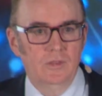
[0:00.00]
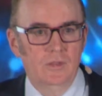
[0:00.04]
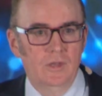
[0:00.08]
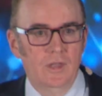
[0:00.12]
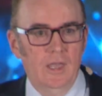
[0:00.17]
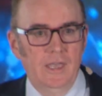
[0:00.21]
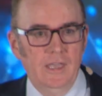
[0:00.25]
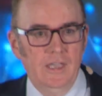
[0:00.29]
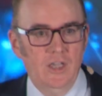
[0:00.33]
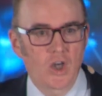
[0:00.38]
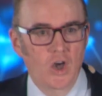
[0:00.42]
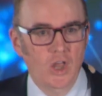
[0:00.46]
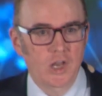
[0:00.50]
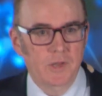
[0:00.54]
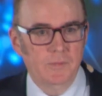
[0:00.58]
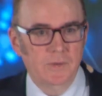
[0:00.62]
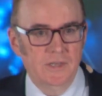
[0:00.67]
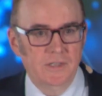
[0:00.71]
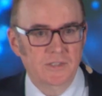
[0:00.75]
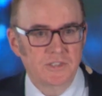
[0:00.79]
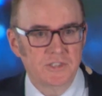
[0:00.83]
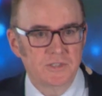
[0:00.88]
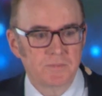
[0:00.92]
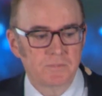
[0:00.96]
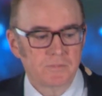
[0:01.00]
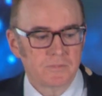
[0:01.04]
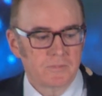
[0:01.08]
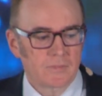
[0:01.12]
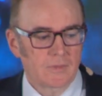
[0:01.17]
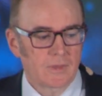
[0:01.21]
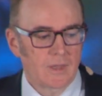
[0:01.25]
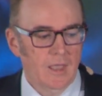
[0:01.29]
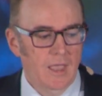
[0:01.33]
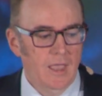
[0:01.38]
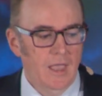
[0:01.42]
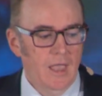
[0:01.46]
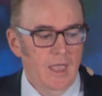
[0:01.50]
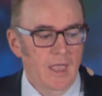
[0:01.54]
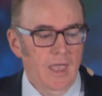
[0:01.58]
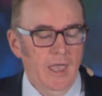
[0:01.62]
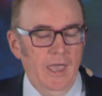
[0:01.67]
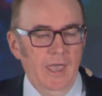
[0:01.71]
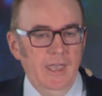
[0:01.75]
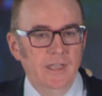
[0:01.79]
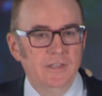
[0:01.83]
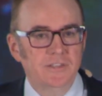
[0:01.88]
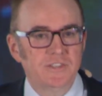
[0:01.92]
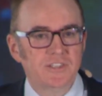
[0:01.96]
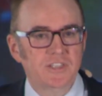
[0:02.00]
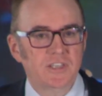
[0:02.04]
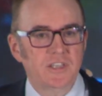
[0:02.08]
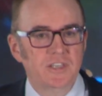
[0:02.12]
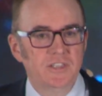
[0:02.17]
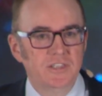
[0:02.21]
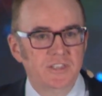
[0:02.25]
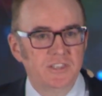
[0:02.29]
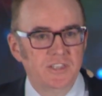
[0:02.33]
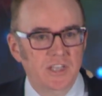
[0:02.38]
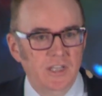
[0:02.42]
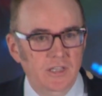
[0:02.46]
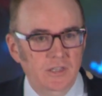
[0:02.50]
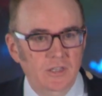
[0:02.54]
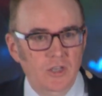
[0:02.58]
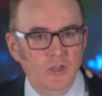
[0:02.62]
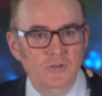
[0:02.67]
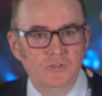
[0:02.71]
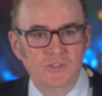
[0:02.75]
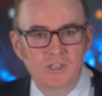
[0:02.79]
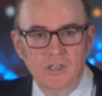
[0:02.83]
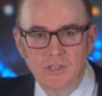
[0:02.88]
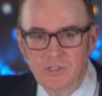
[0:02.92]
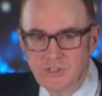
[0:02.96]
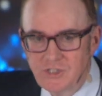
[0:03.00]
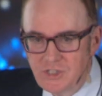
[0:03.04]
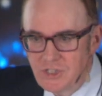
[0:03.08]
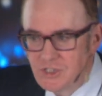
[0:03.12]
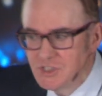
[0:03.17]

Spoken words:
economies. It's continued to